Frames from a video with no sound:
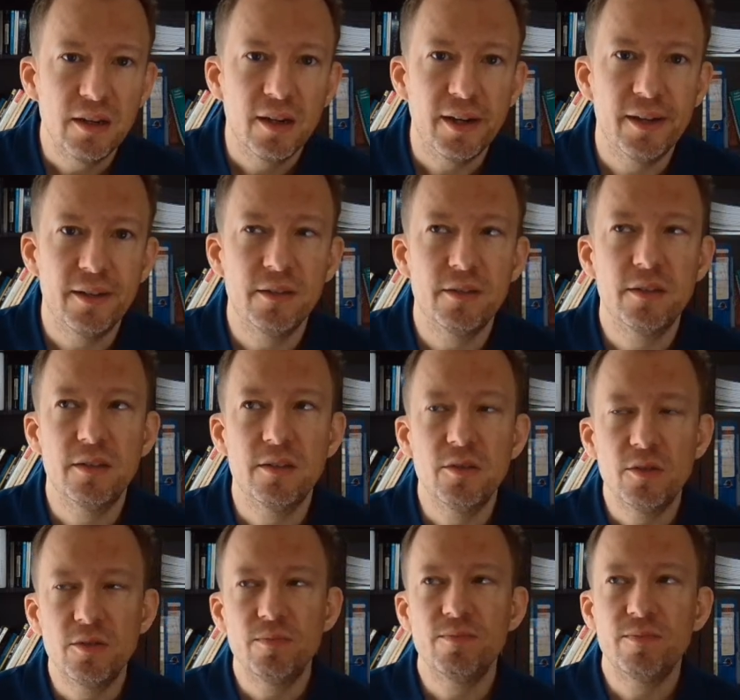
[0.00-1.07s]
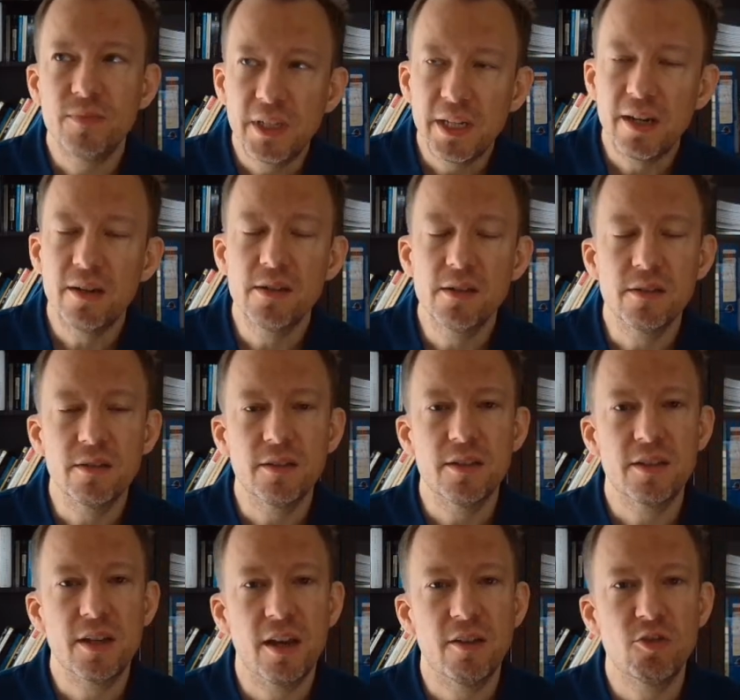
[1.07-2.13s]
And yeah, it's
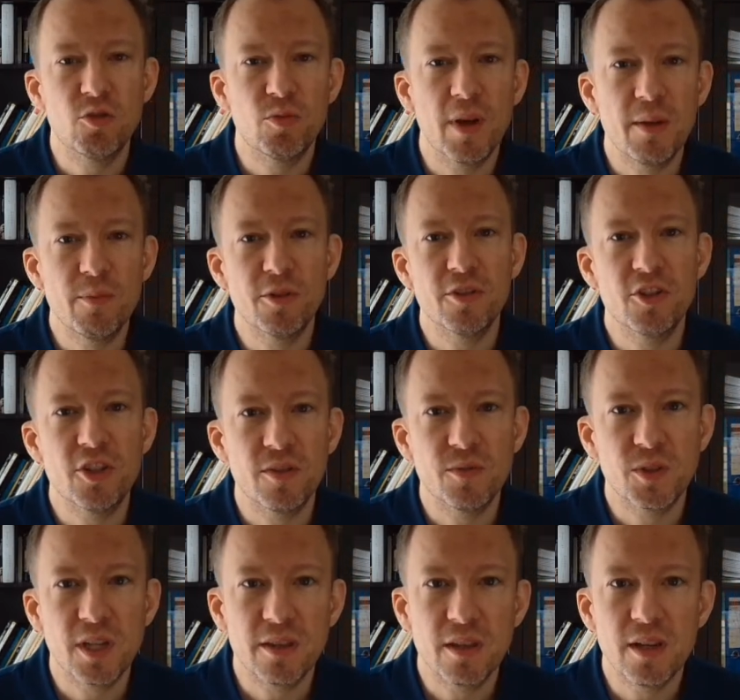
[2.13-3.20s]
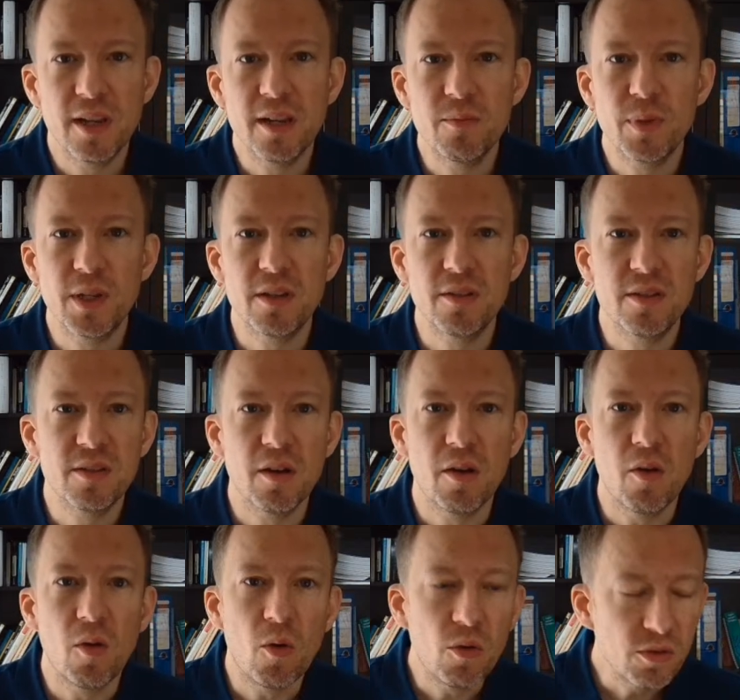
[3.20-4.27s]
Ken Schwaber and Jeff Sutherland, but it's
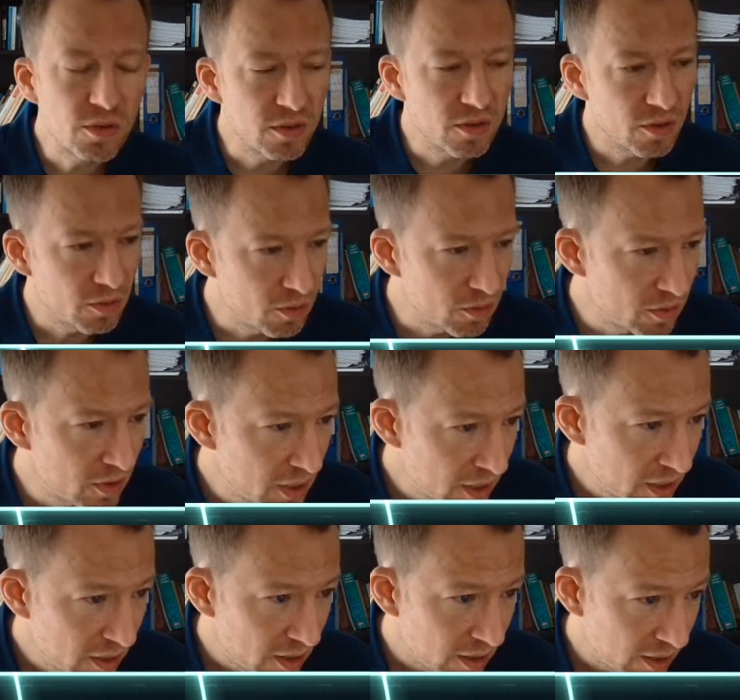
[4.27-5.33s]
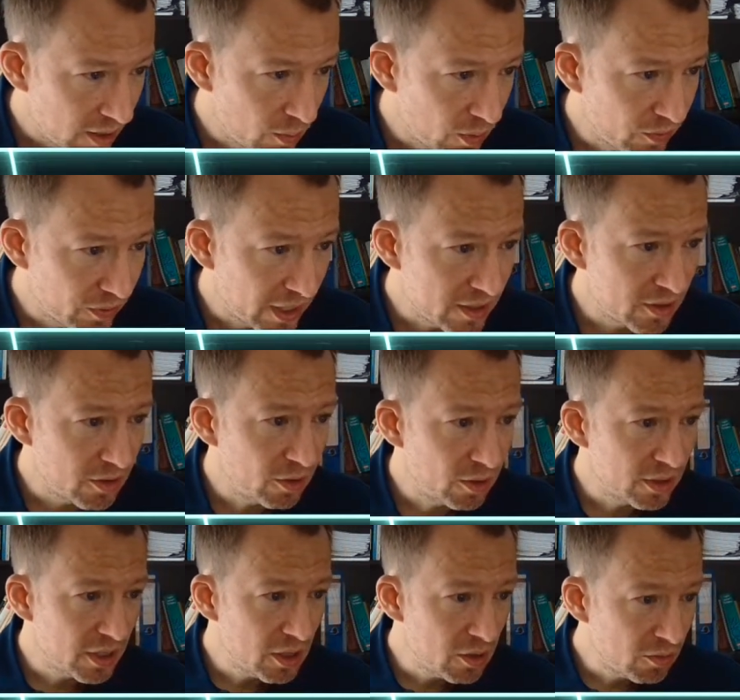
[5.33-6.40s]
also a couple of guys called
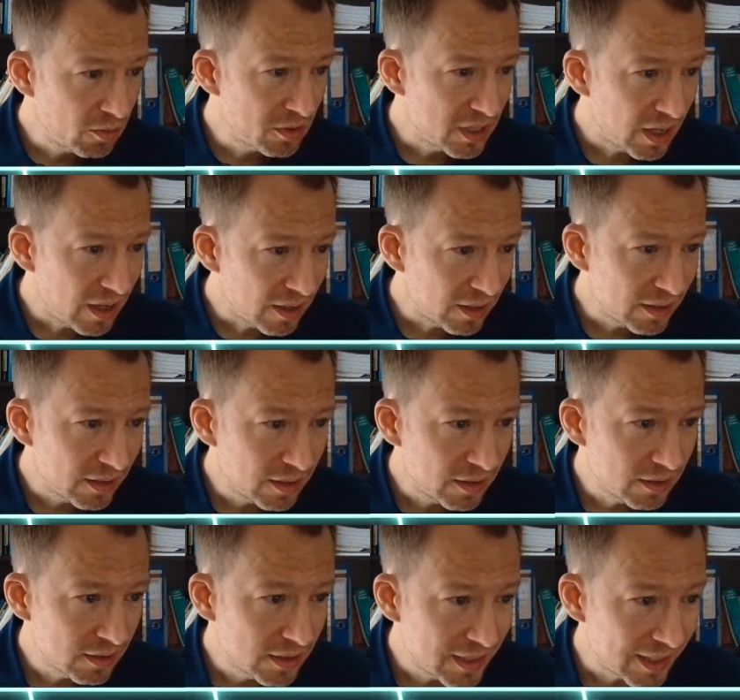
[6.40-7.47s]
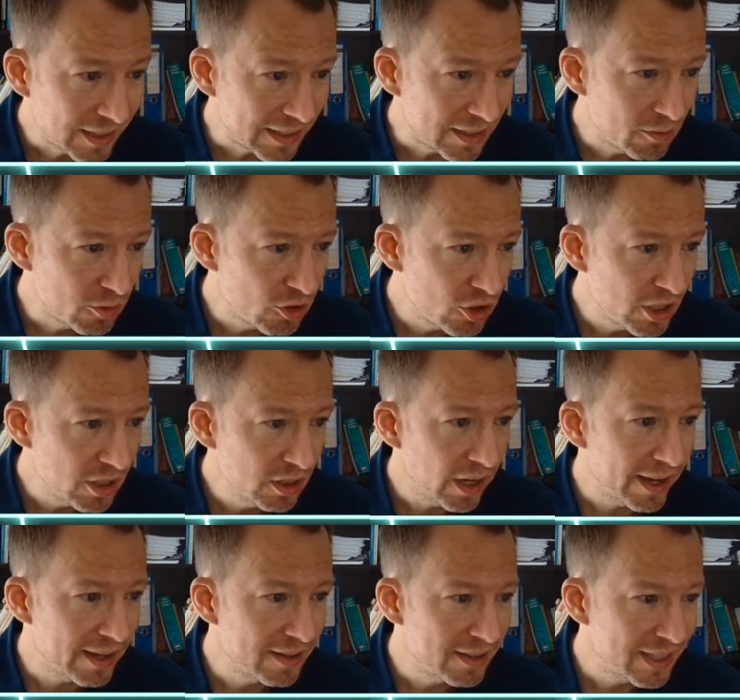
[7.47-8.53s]
Hirotaka Takeuchi
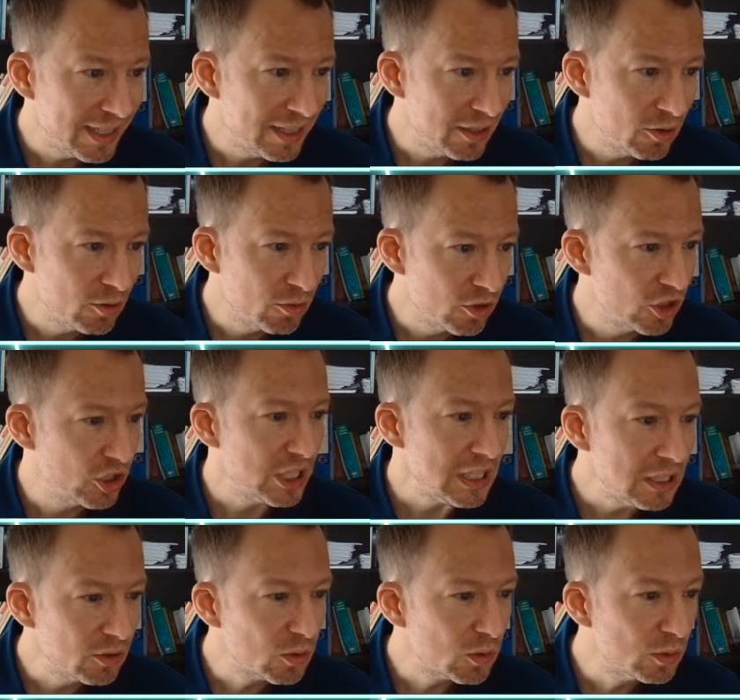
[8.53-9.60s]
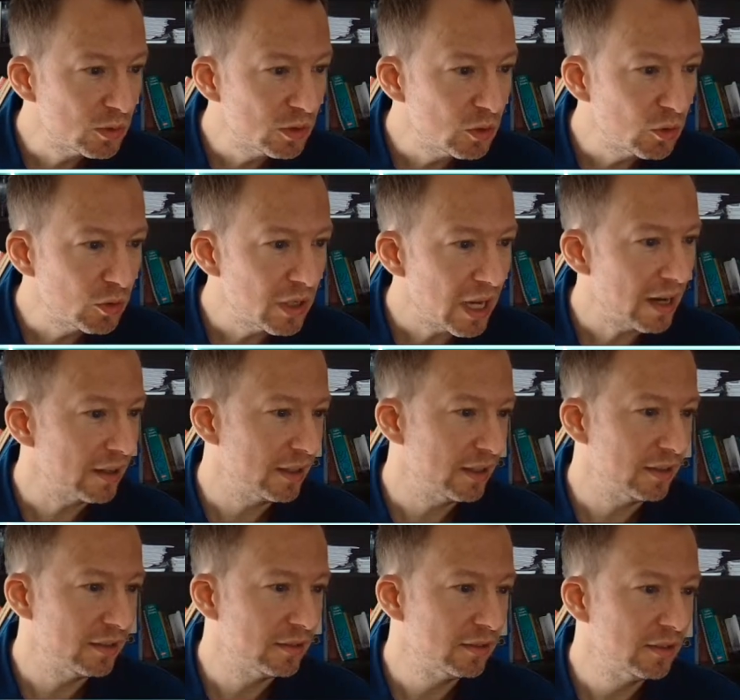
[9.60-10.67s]
and Ikujiro
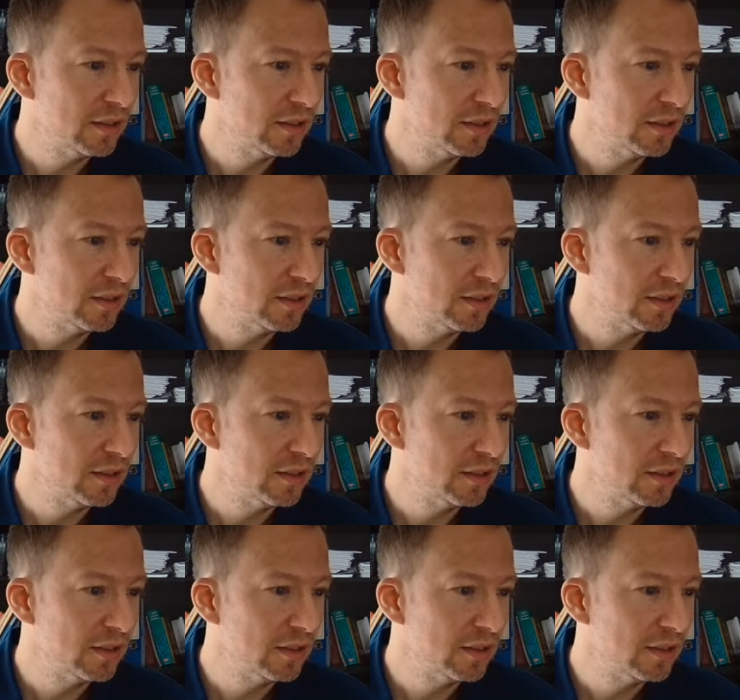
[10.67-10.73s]
Nonaka.